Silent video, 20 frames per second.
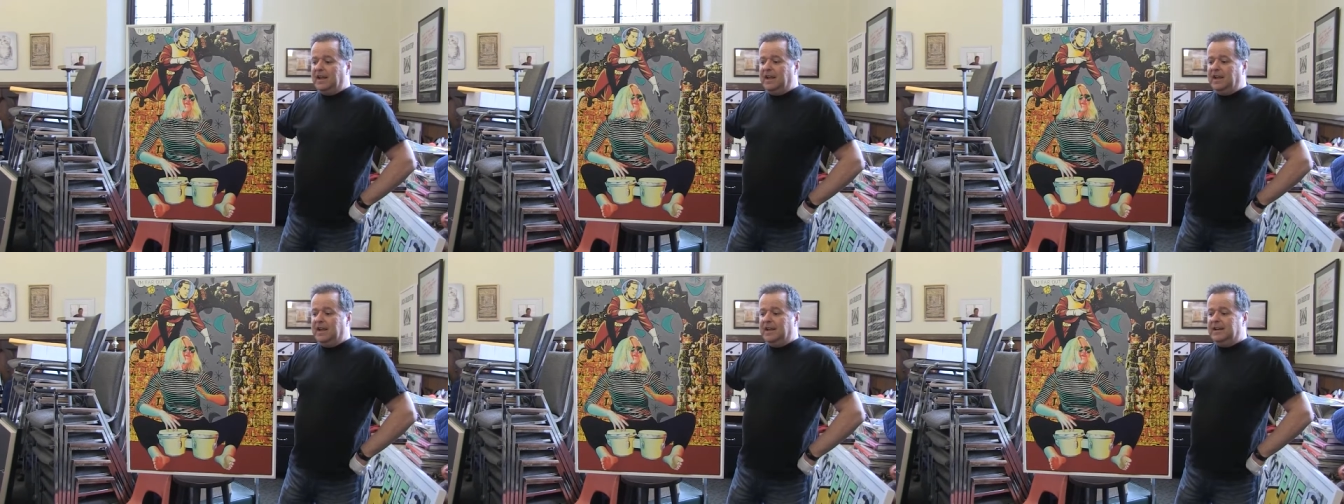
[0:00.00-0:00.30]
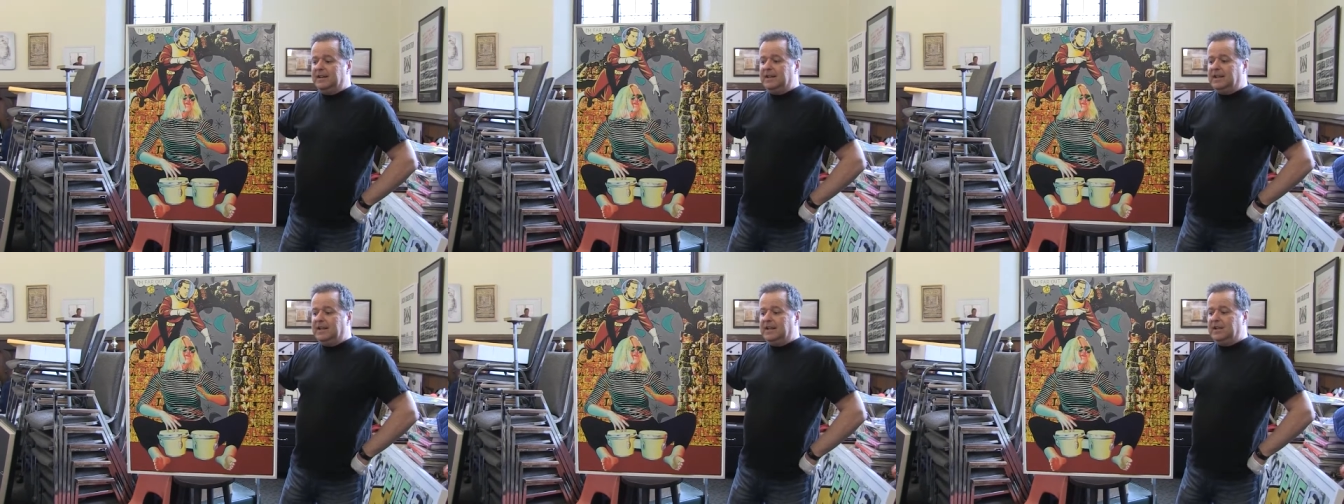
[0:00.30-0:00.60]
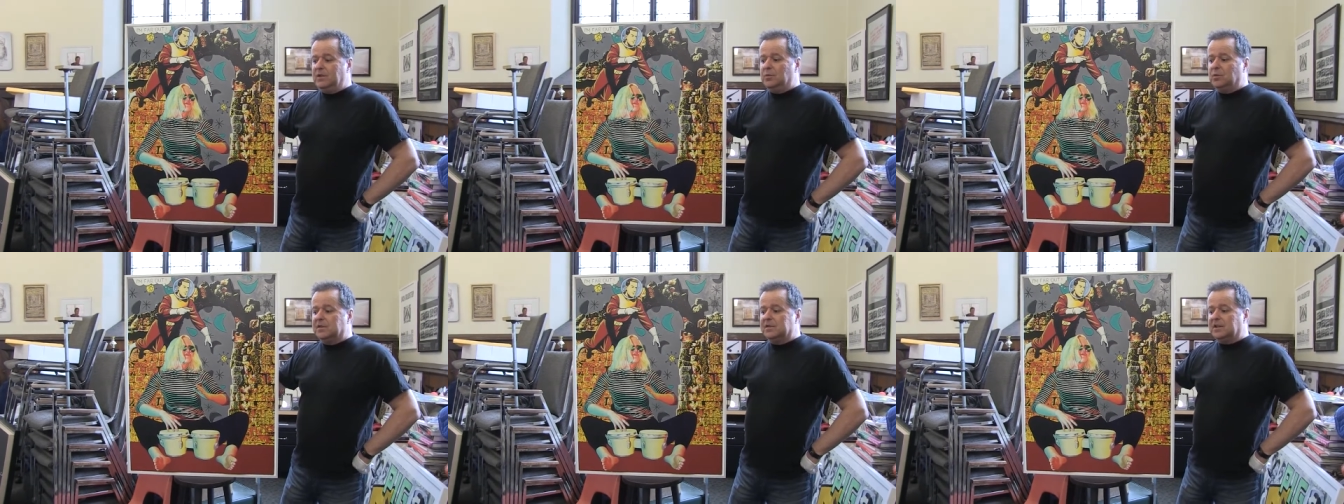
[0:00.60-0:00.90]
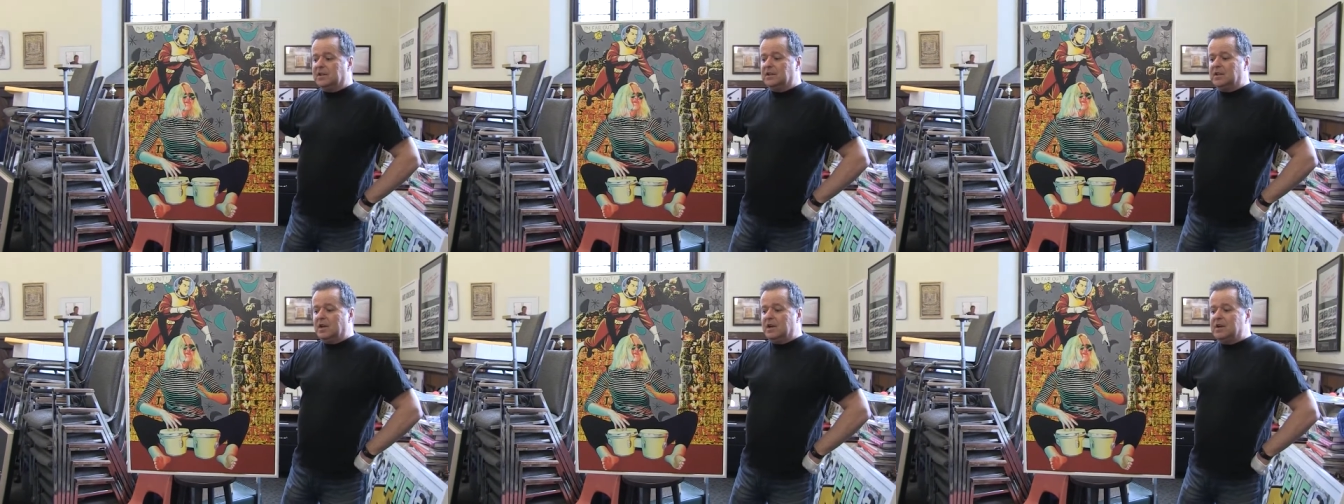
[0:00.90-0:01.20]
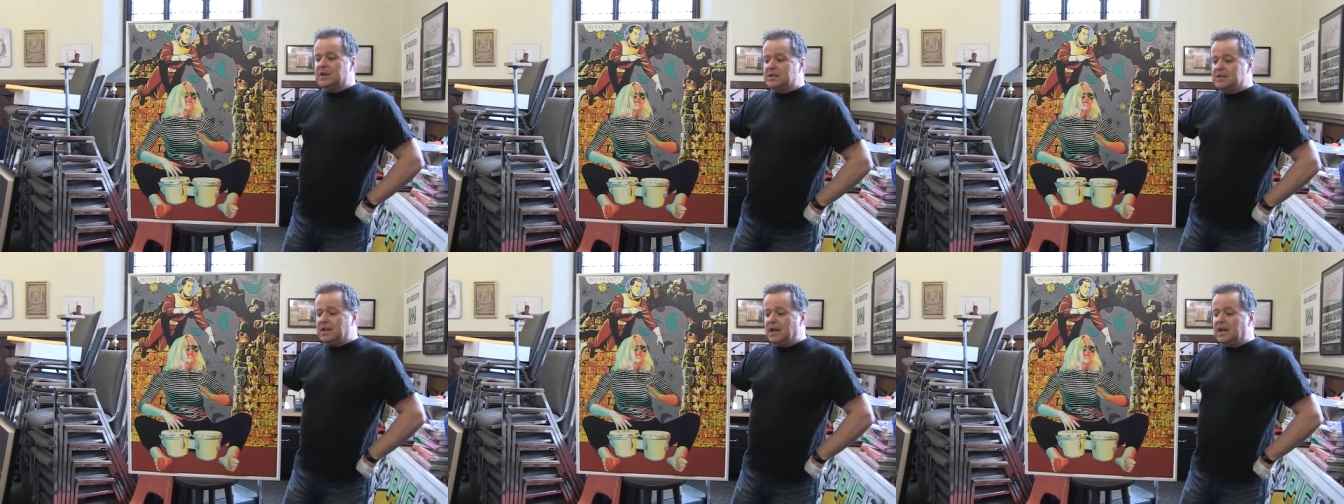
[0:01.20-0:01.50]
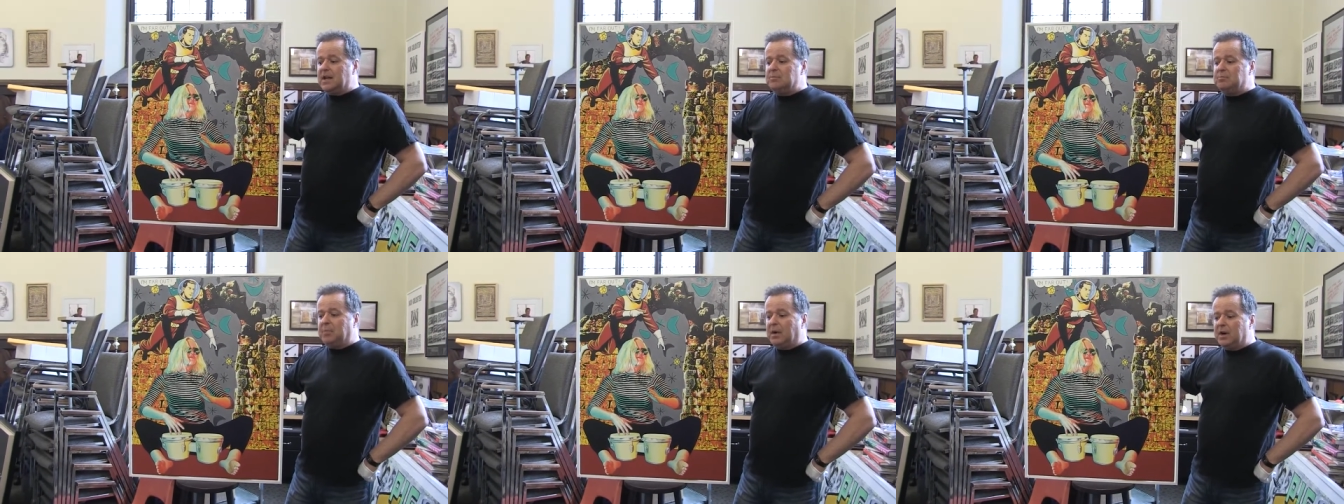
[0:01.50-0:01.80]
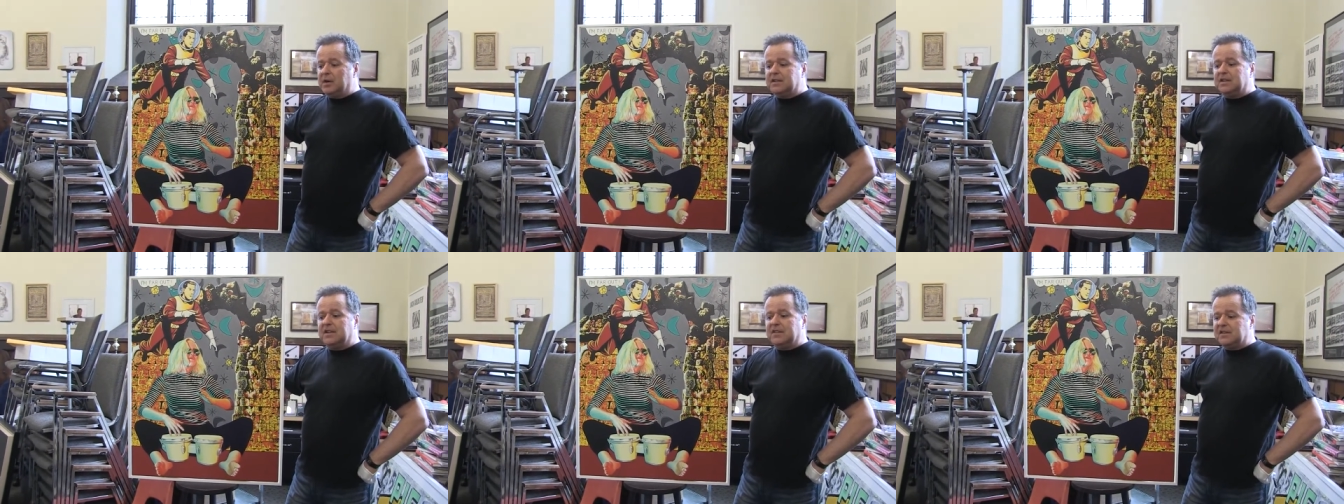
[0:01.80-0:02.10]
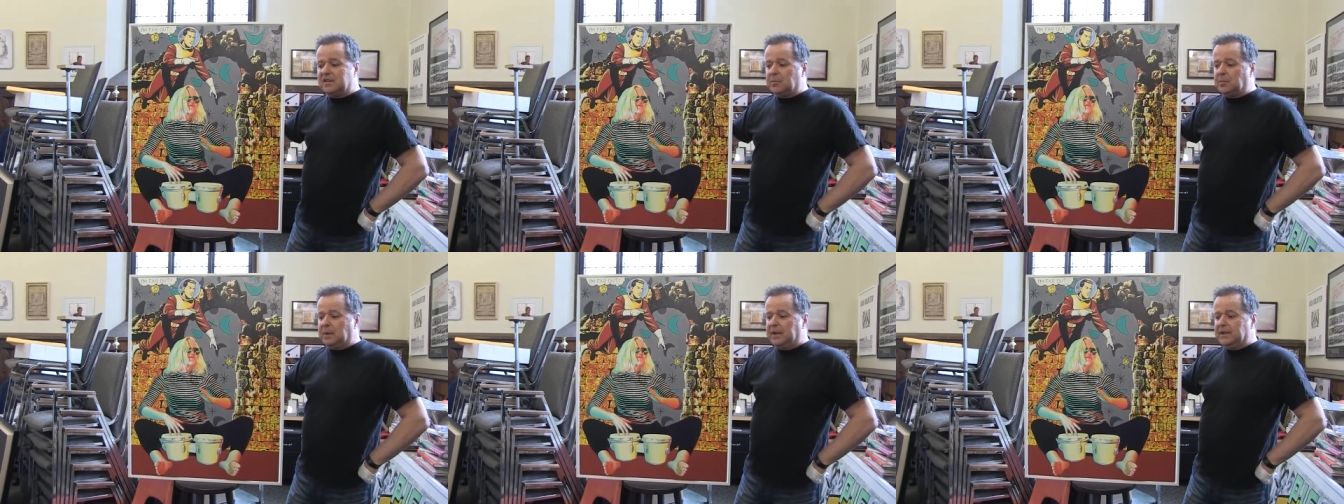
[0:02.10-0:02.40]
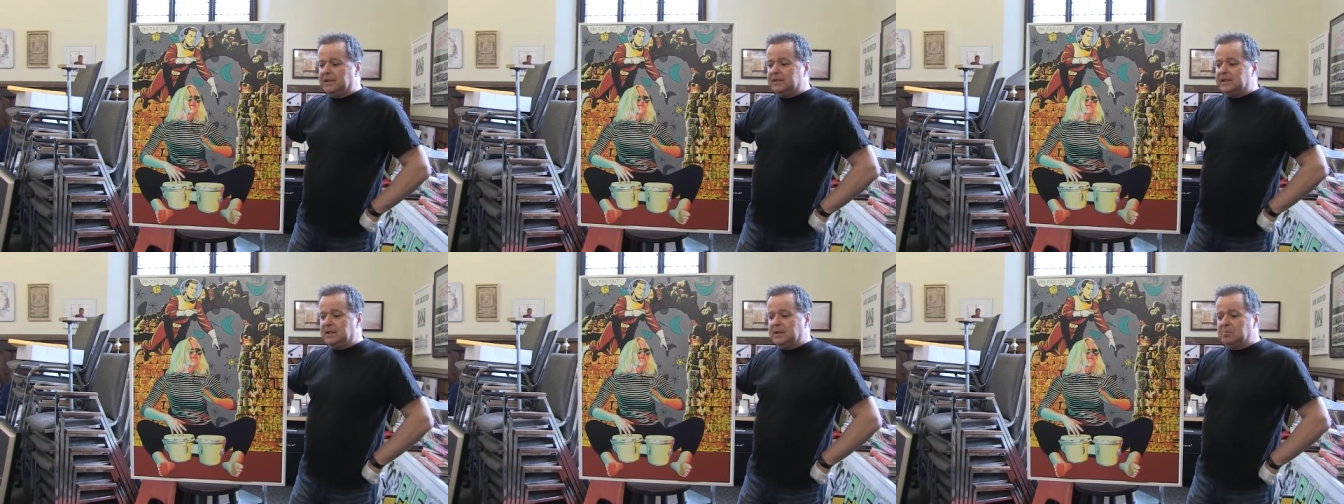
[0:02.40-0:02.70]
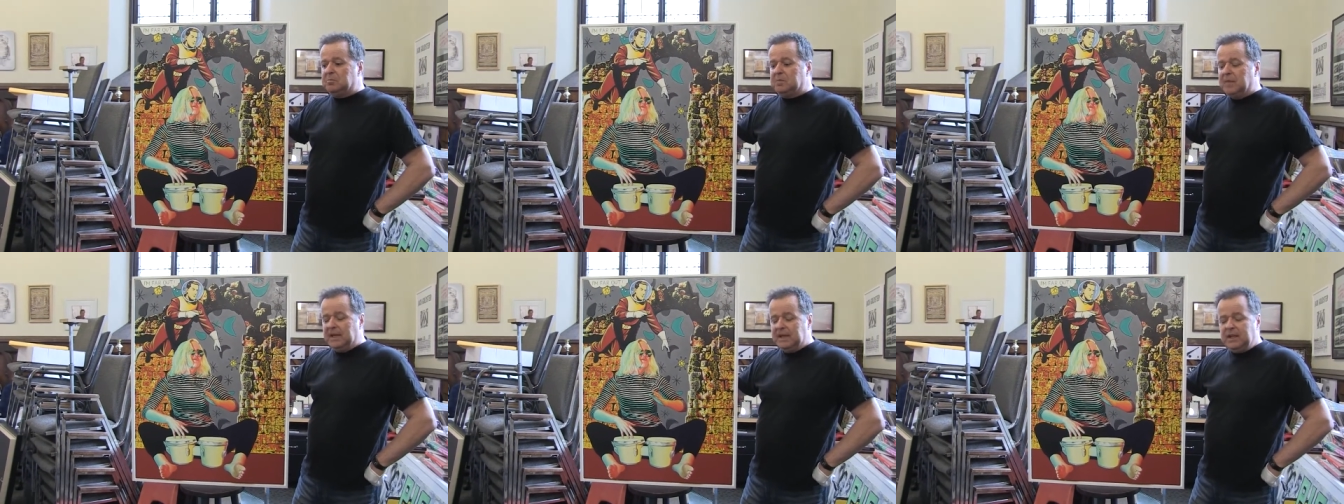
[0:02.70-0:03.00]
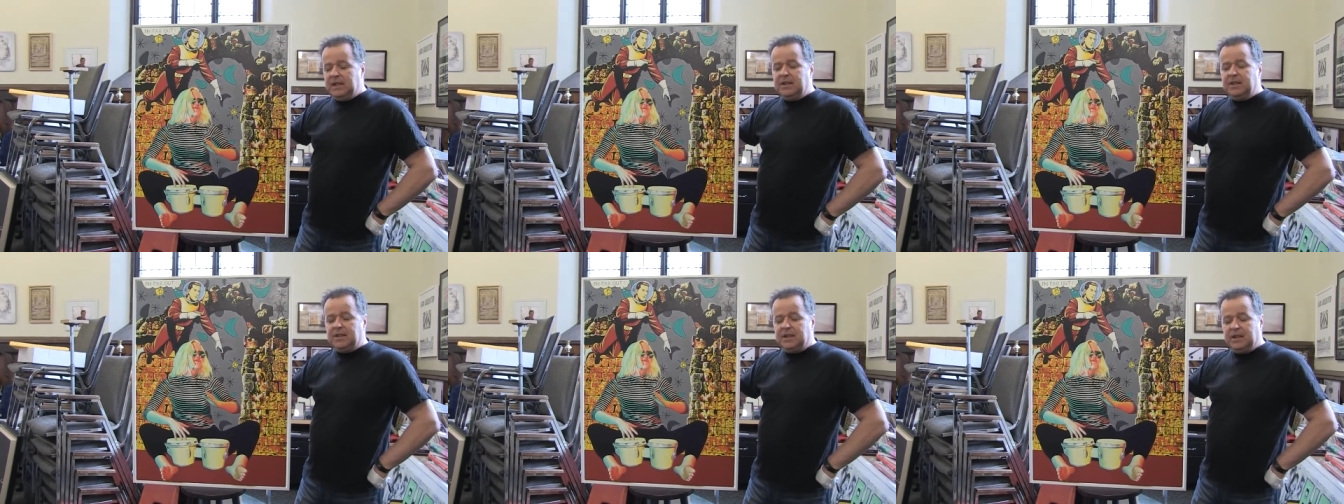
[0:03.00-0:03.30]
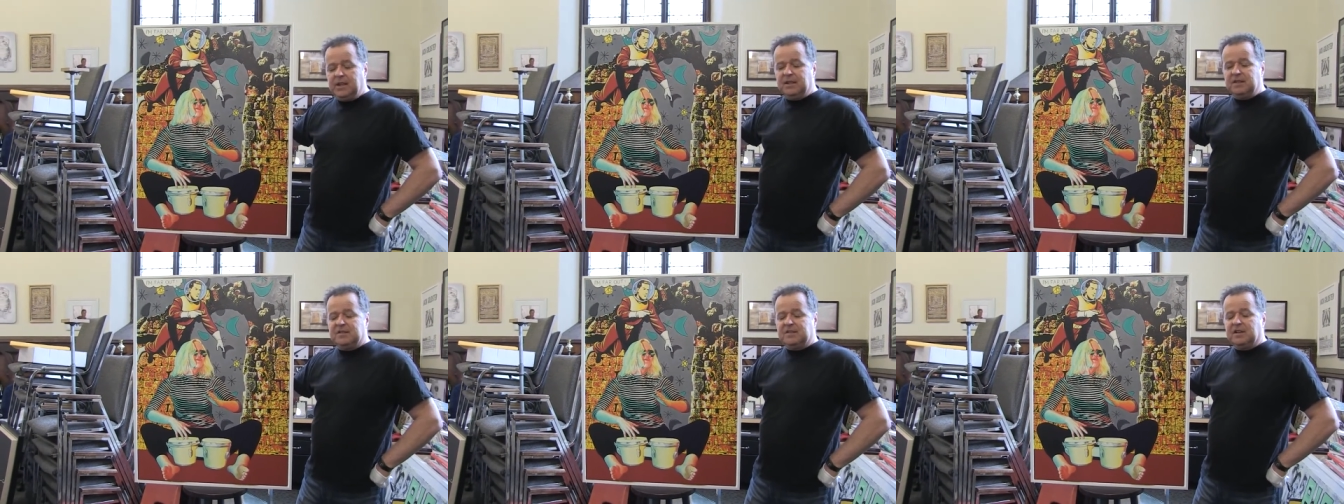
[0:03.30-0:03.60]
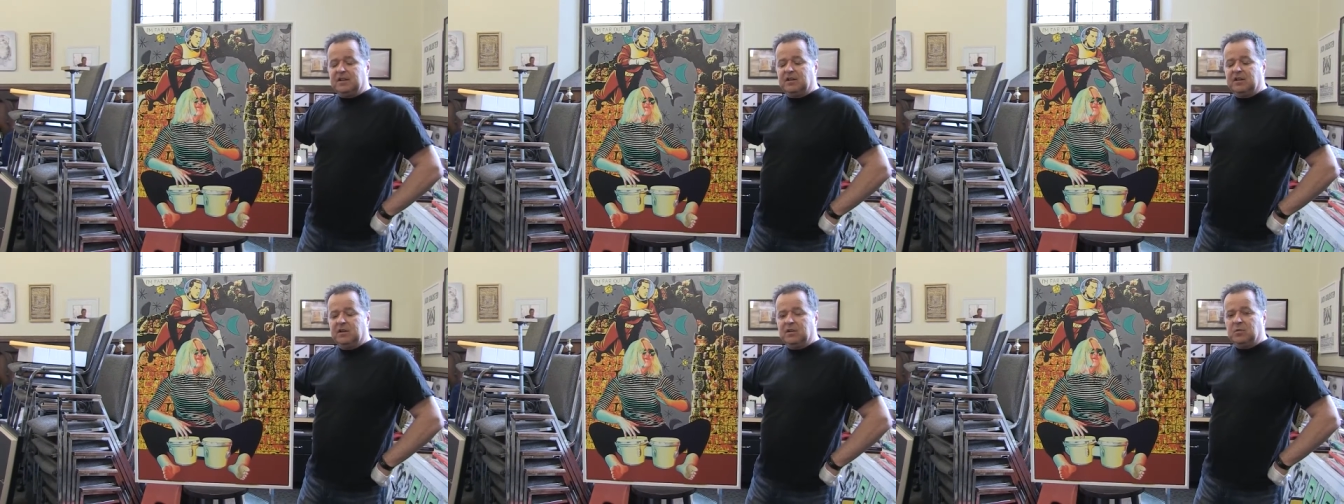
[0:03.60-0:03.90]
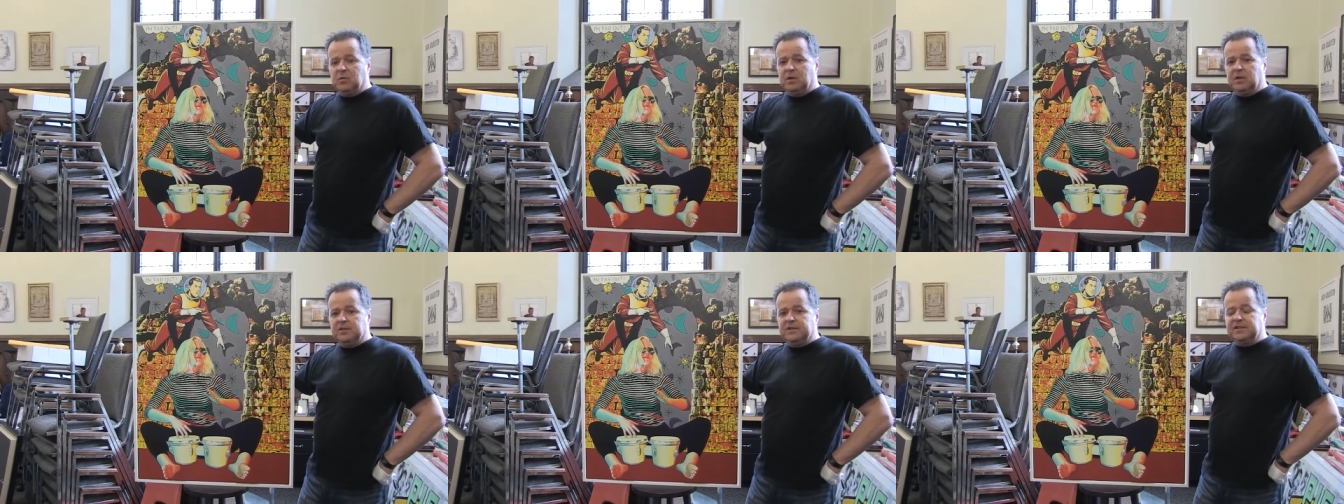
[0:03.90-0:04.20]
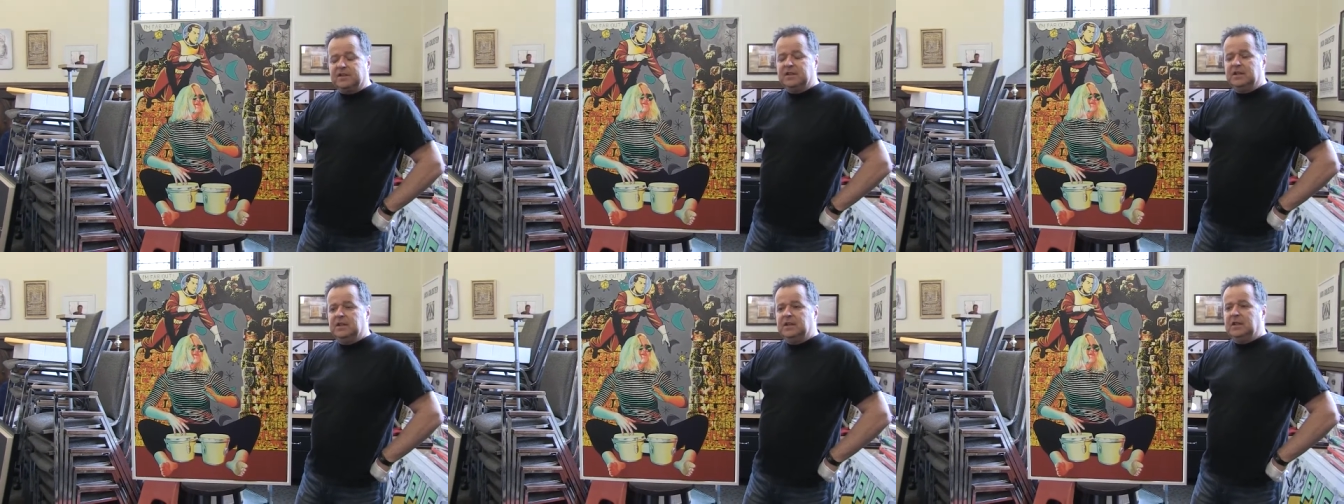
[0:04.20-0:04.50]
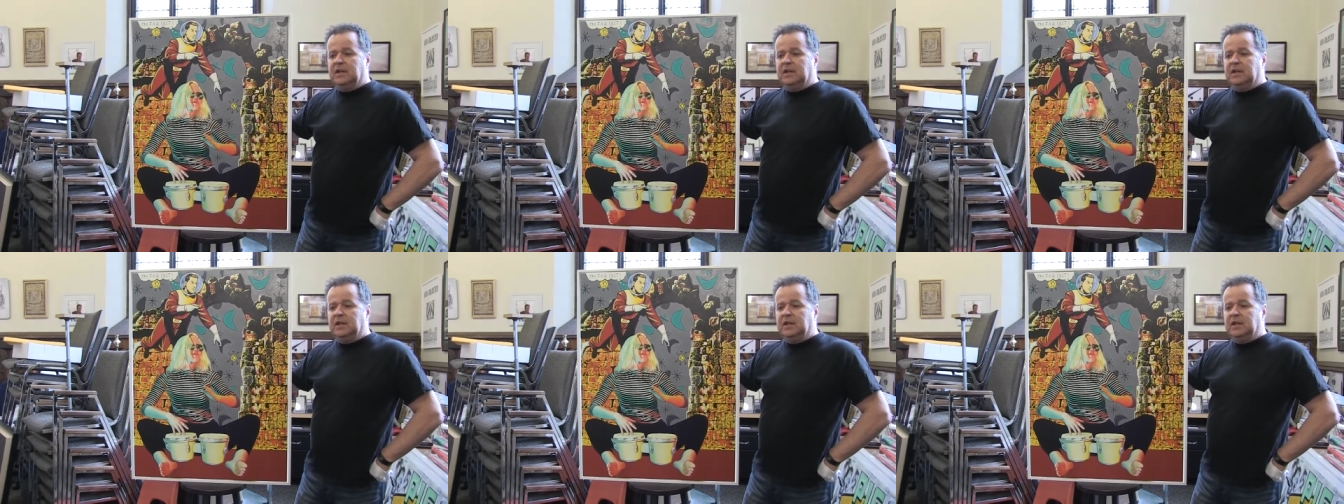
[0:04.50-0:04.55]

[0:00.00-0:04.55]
and he was a longtime participant in many things at Hallwalls,